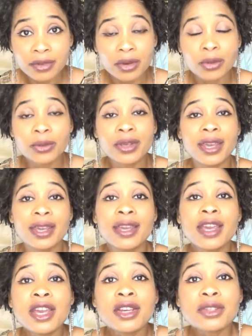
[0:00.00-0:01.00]
Okay,
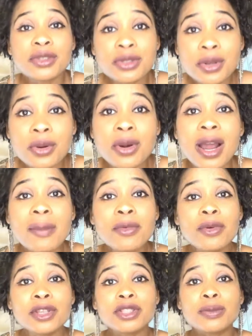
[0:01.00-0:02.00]
so I'm
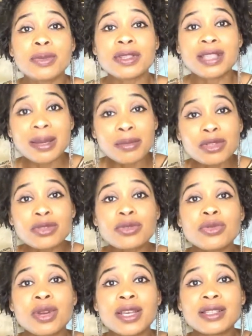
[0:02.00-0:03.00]
going to be
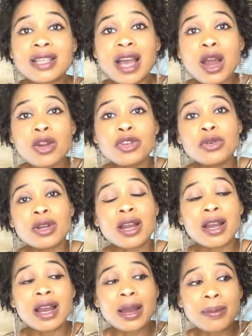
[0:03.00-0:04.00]
demonstrate how you
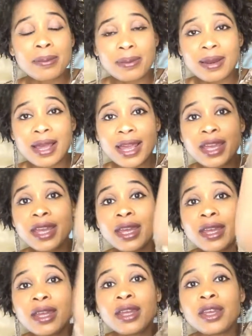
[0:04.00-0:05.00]
can apply
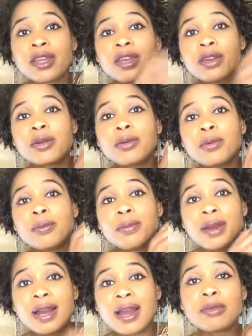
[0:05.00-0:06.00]
cucumber.
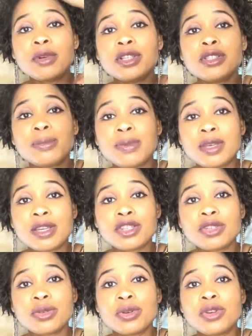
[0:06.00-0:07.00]
I'm going to be
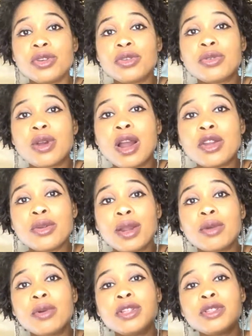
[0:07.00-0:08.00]
showing you how you are
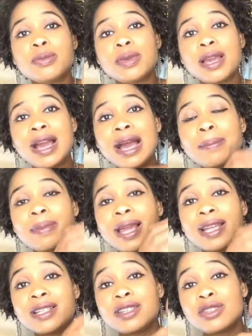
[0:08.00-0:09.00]
going to be
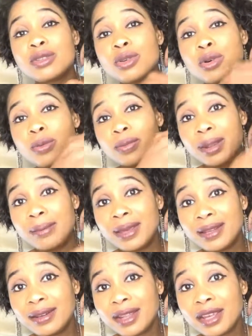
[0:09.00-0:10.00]
applying this home
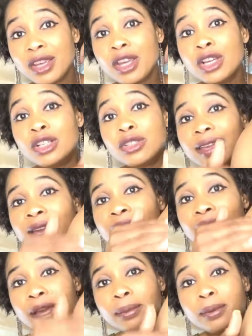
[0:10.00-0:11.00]
remedy, like
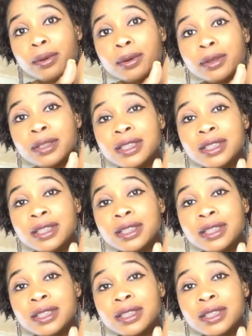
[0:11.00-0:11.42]
herbal